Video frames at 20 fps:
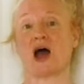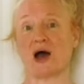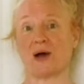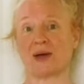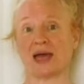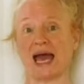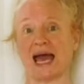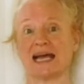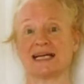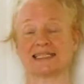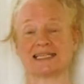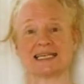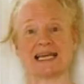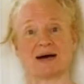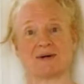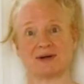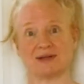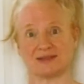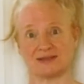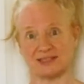Okay, so
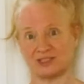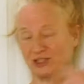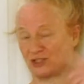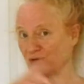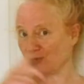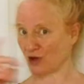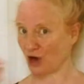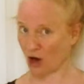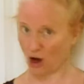now I'll just do the